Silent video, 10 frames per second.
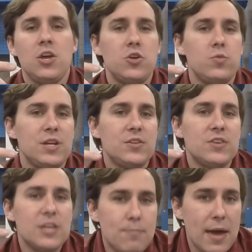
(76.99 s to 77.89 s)
You need to
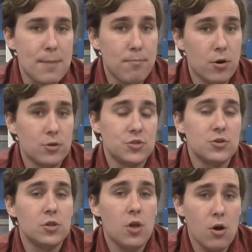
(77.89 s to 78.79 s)
keep a
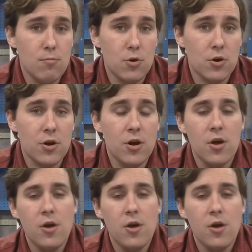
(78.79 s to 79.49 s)
personal logbook